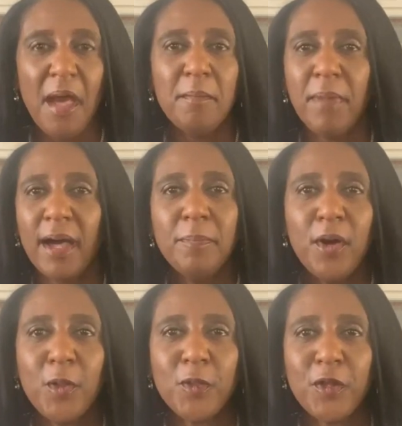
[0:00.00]

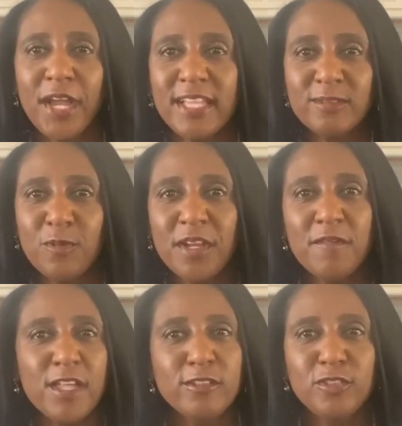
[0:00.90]
Bipolar is one
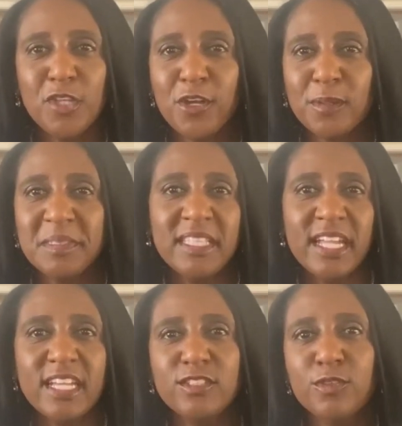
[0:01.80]
of those terms
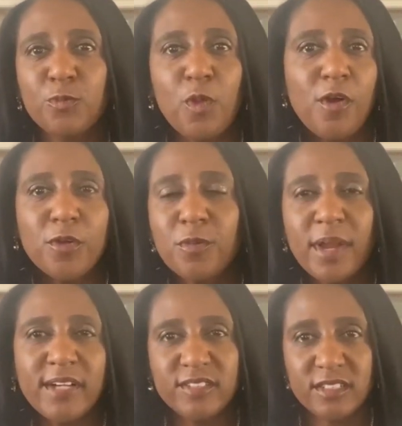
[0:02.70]
that gets thrown
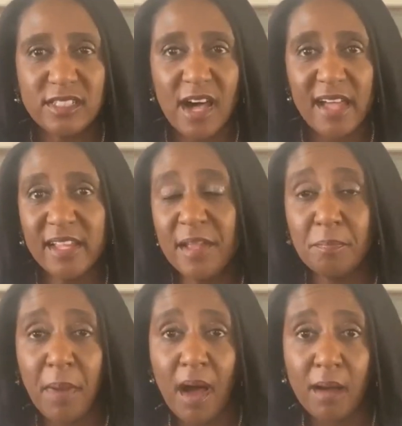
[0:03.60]
around a lot in
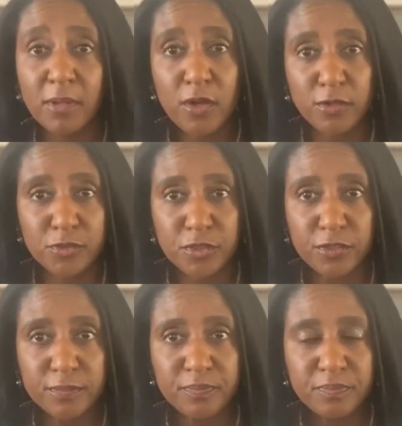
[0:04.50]
pop culture.
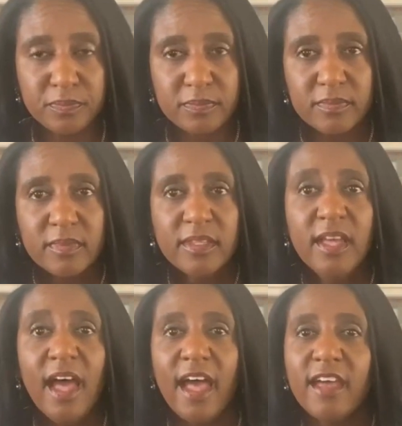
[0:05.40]

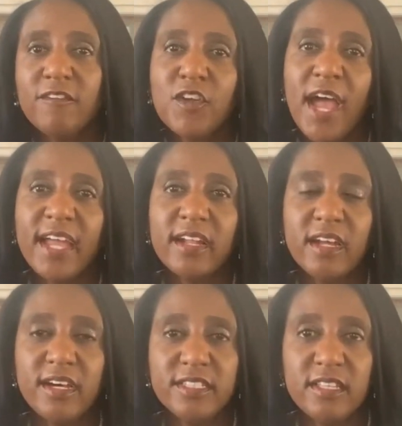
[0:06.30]
Ever had a
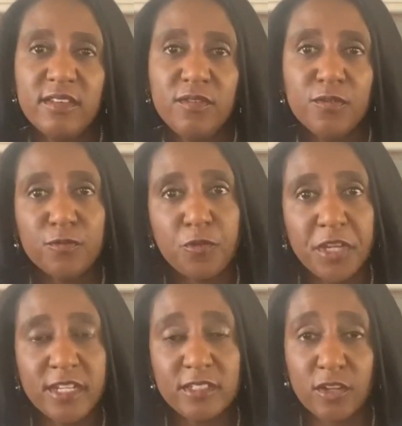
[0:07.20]
cousin,
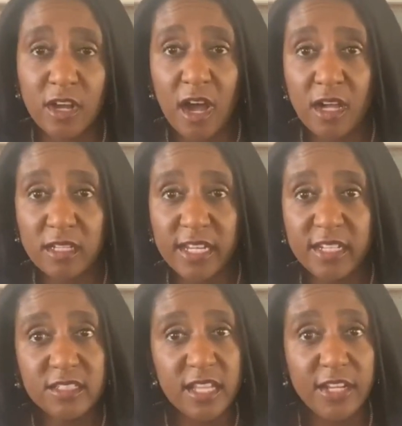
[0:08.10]
friend, or
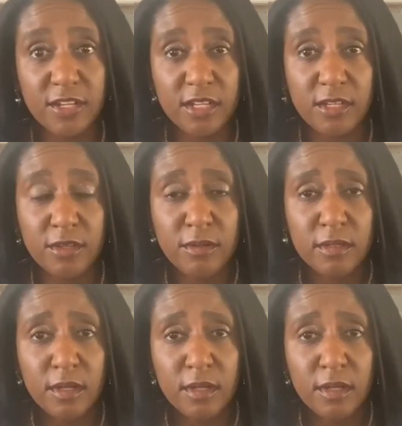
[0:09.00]
colleague say to you,